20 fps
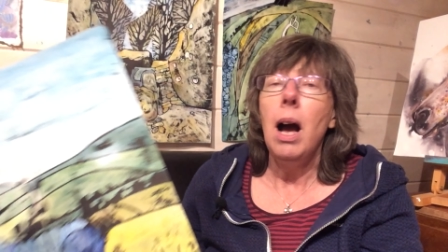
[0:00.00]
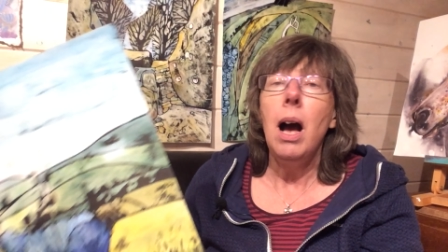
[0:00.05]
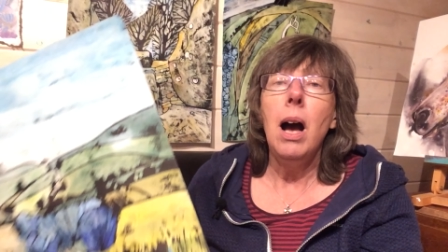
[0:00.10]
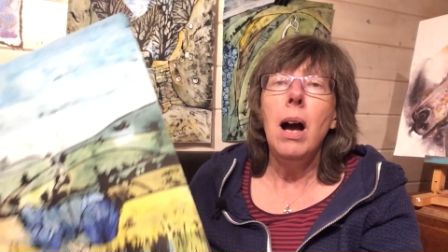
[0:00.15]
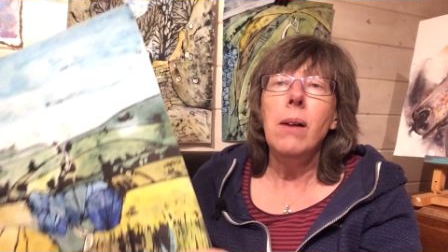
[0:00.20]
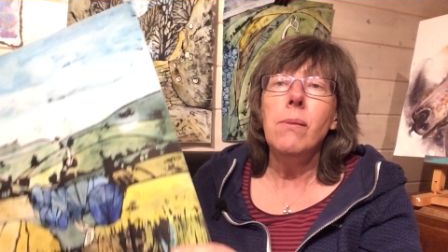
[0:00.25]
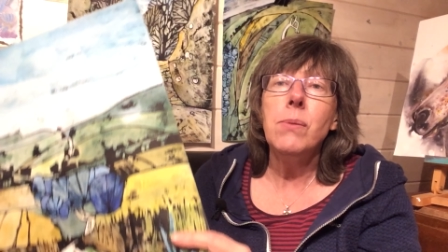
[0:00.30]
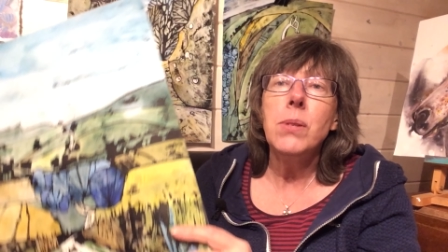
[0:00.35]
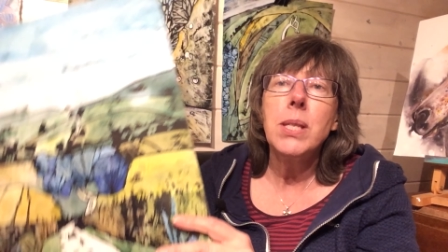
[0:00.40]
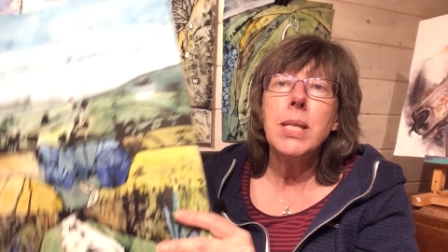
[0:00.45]

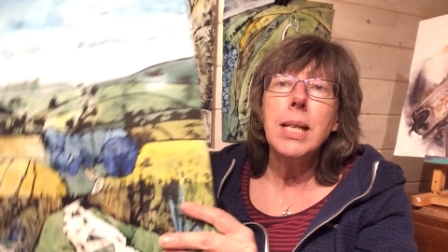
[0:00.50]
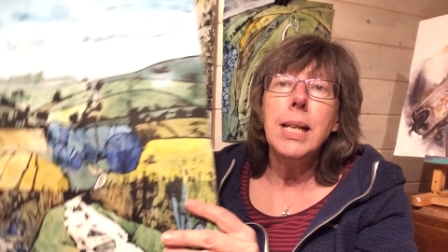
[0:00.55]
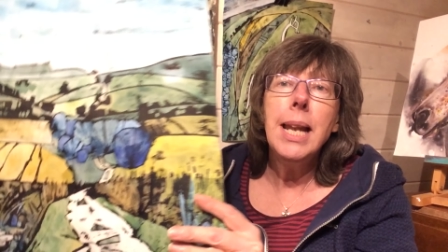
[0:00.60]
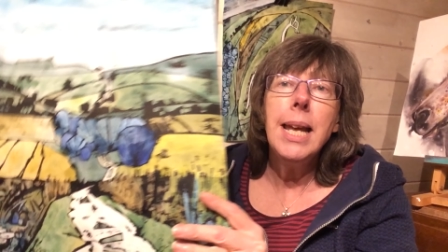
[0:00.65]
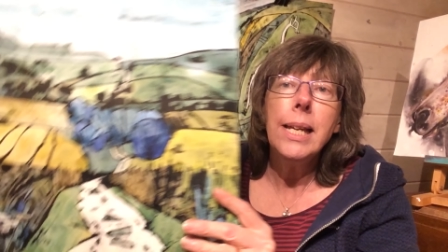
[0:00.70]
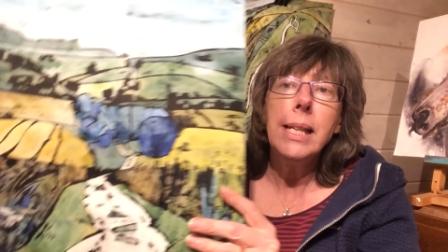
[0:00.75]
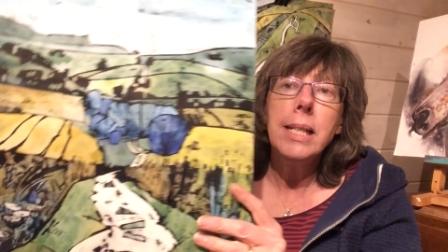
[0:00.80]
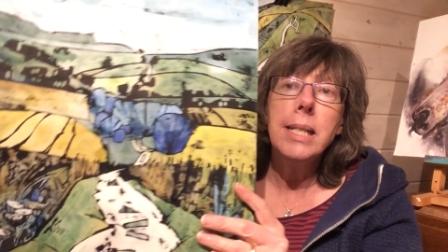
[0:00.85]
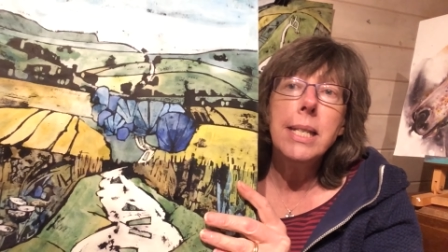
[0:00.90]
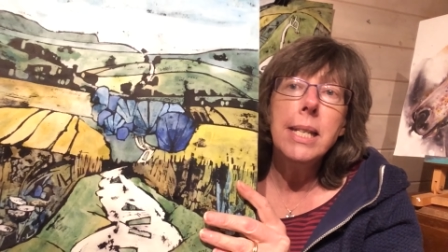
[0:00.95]
I've
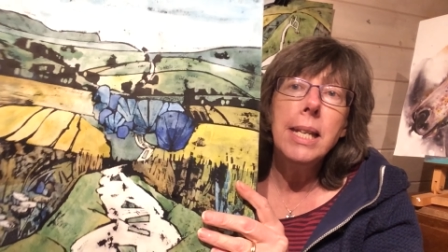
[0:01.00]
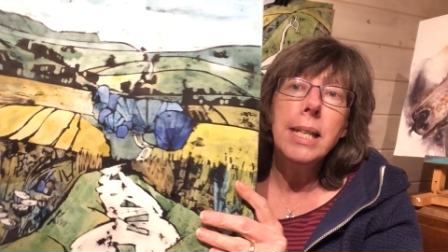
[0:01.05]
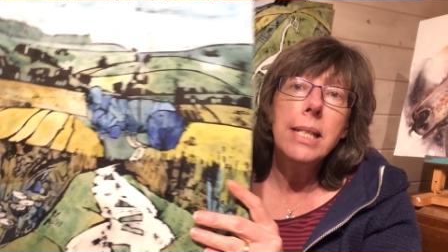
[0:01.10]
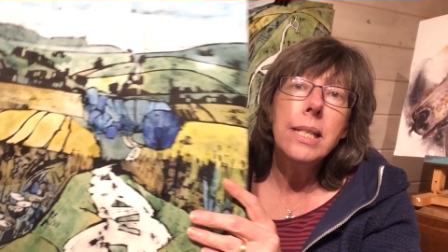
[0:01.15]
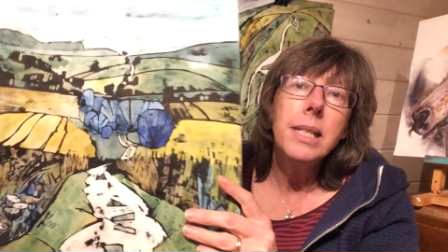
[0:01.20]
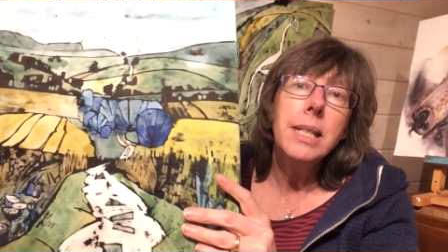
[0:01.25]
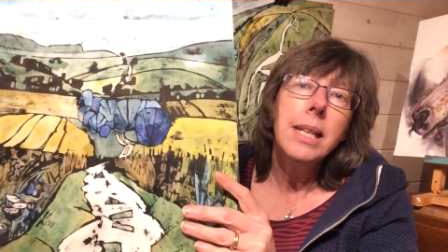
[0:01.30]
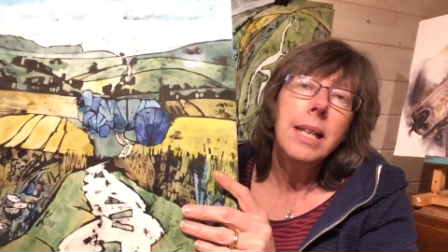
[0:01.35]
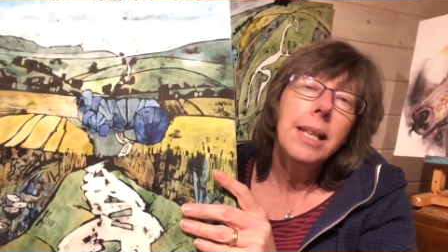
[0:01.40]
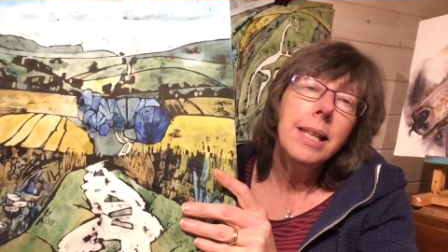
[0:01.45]

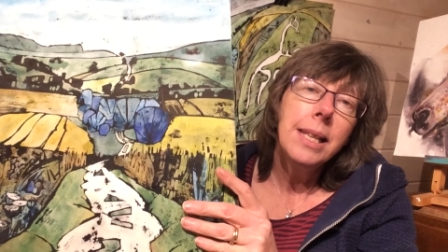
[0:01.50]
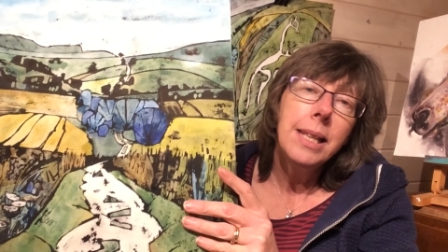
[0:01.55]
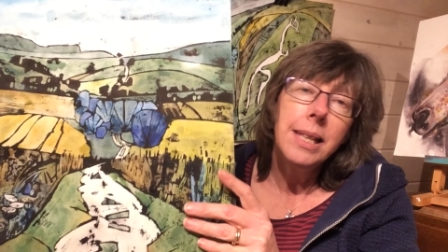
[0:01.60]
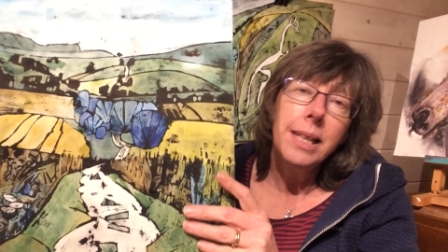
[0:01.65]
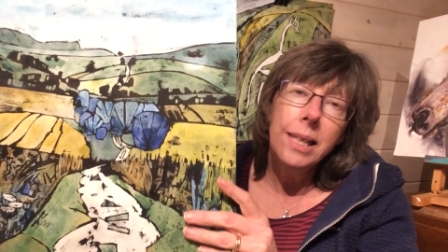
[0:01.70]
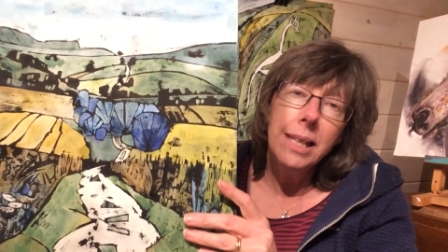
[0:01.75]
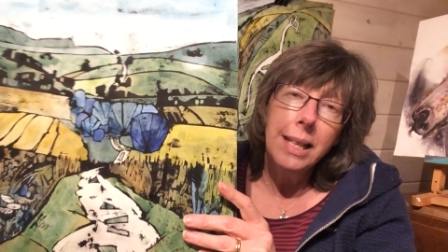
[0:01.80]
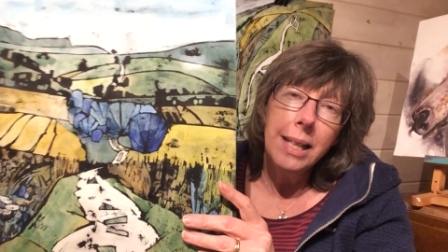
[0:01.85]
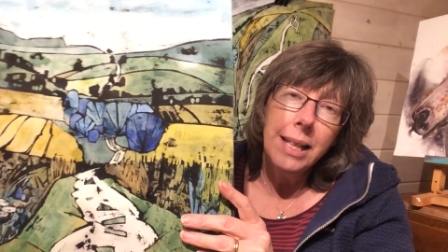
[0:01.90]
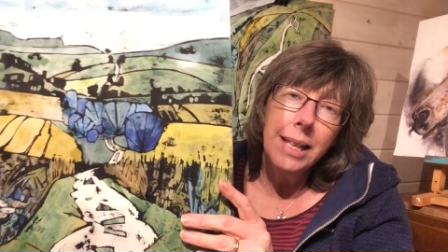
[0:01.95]
selected
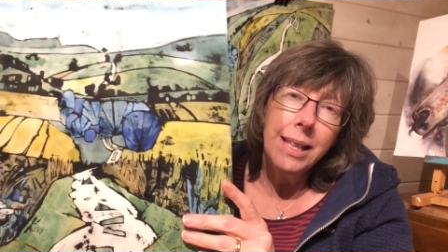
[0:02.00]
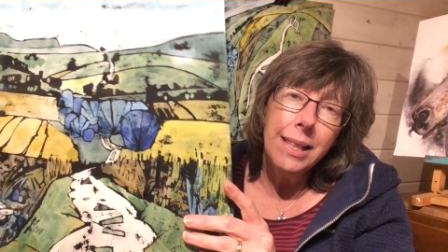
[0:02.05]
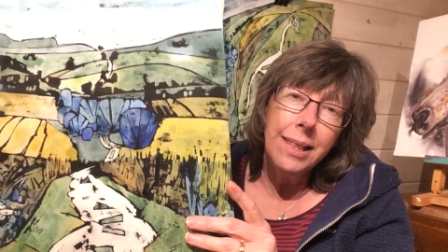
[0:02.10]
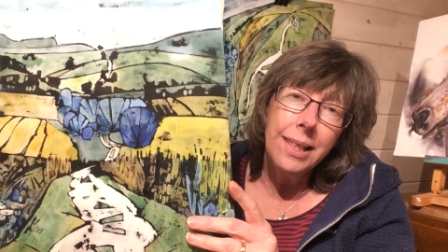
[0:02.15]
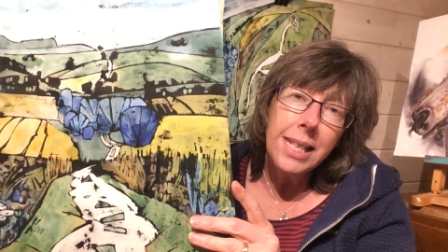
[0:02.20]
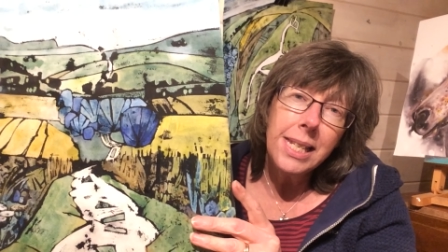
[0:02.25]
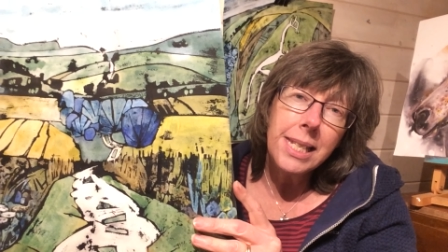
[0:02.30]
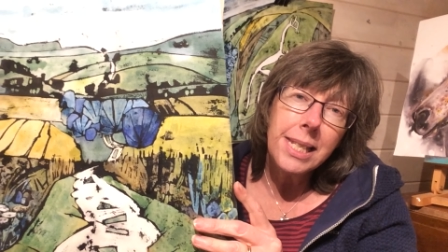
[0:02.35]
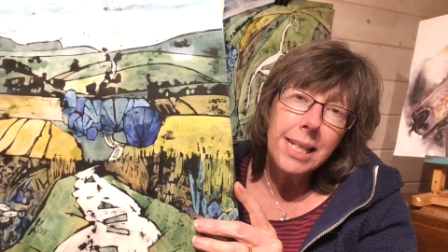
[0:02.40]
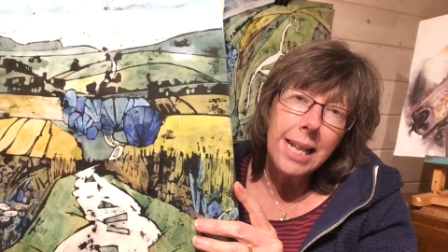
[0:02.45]

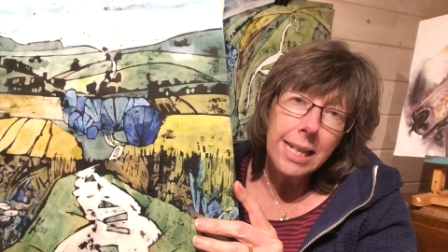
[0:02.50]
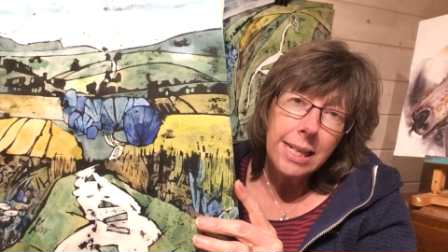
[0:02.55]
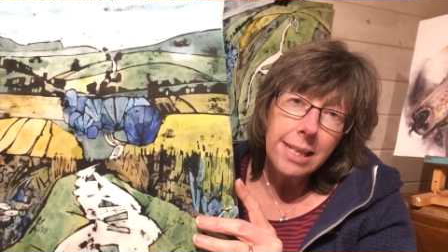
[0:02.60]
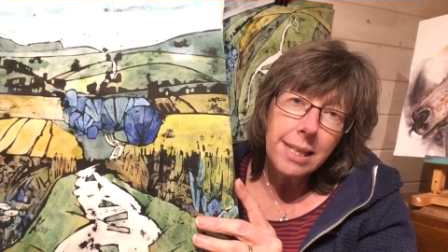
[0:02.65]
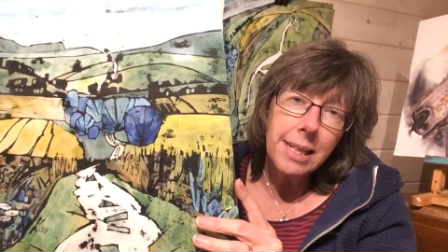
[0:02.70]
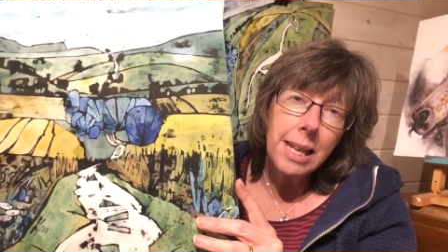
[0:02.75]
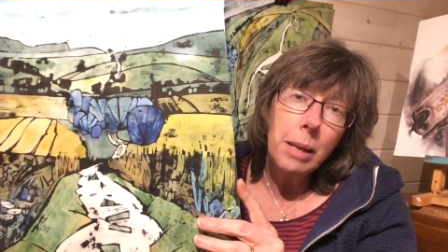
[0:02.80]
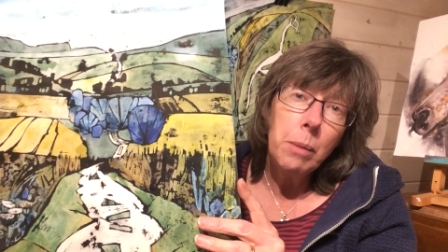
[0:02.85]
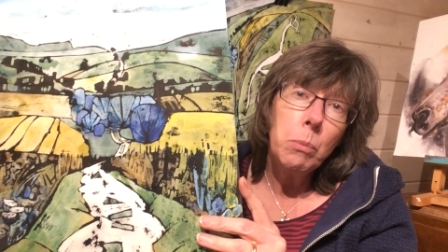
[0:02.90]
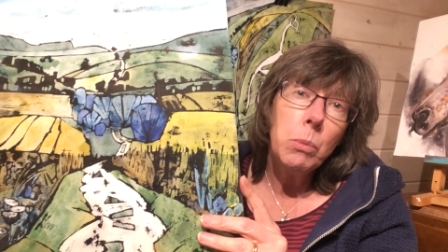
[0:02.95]
this landscape,